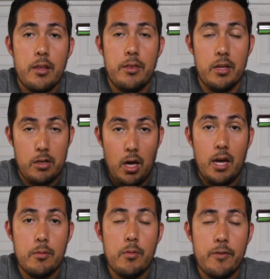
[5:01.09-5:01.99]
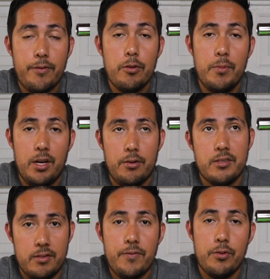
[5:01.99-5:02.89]
the non-fuel model,
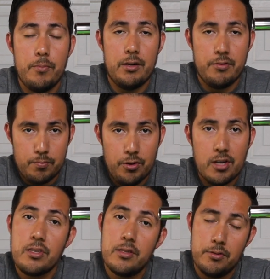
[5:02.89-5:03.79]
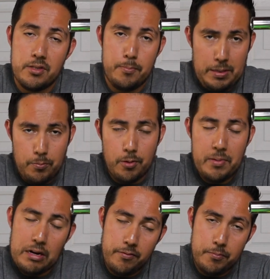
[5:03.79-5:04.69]
because the fuel model is brushless, so it's a more
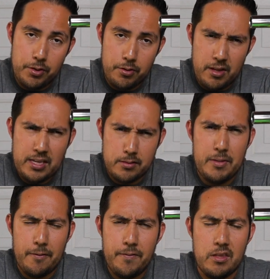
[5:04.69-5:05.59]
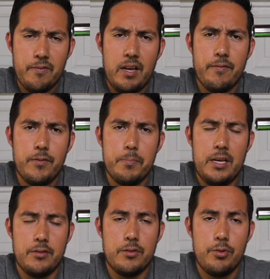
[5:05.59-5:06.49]
powerful motor. I think it's about 55
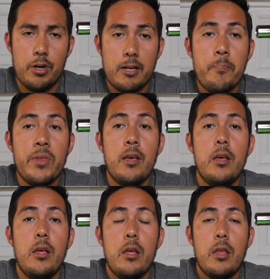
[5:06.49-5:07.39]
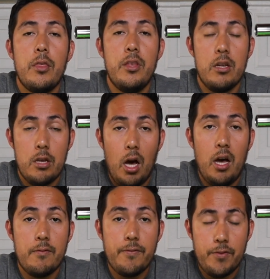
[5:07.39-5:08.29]
foot-pounds of torque. The
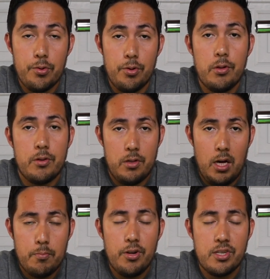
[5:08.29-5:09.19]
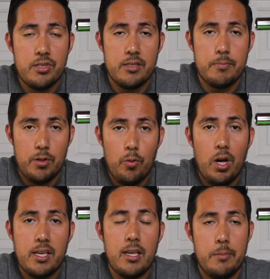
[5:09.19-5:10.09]
non-fuel, non-brushless
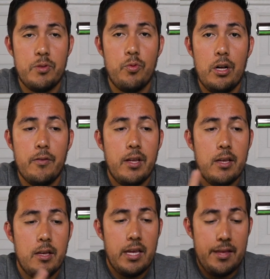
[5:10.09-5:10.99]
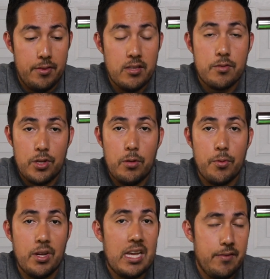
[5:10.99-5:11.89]
Milwaukee M12 and this
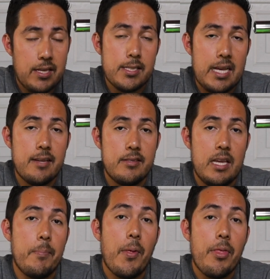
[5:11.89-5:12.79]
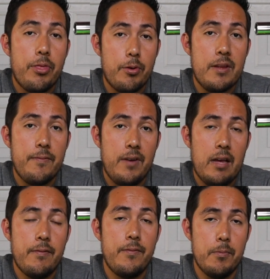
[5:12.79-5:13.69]
Ryobi one have the exact same
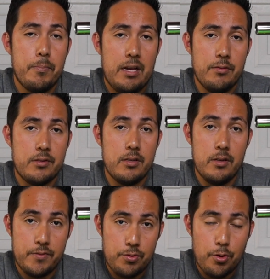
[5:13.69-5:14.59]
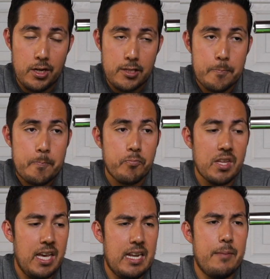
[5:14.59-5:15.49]
35 foot-pounds of torque.
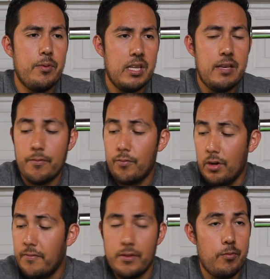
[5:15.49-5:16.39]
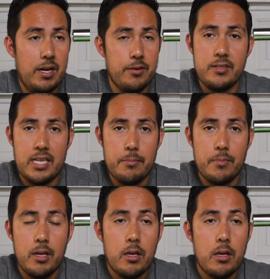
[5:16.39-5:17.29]
And I believe roughly around the
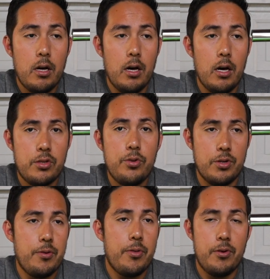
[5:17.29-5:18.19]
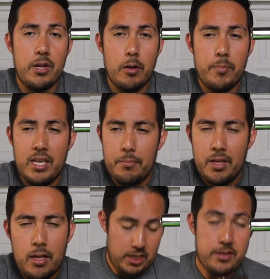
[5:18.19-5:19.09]
same 230 RPM.
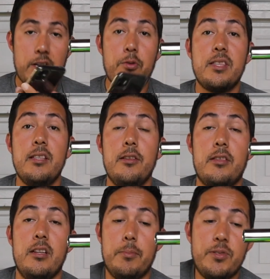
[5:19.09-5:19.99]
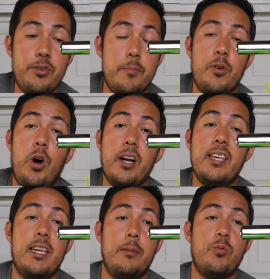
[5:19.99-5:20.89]
All right, so I quickly looked it up. So the
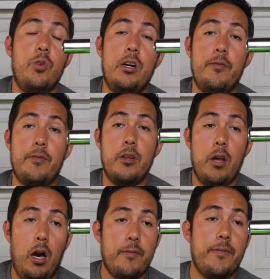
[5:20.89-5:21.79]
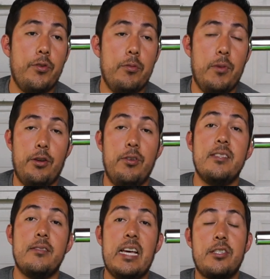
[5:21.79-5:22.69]
Milwaukee M12 non-fuel model
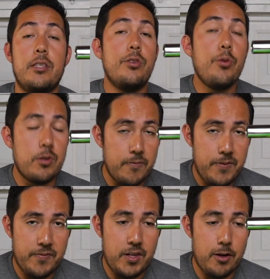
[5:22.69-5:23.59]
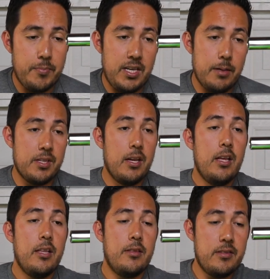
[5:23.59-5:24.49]
is actually 250 RPM.
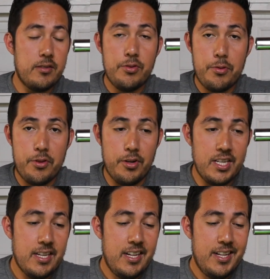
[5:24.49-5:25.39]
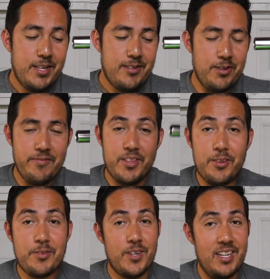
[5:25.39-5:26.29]
This is 230. So even
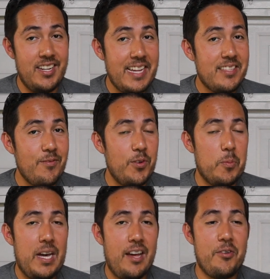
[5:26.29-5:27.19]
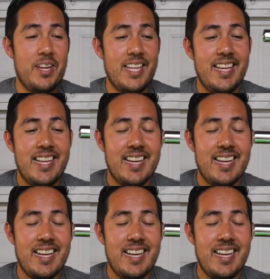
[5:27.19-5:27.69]
though it's running an 18-volt battery,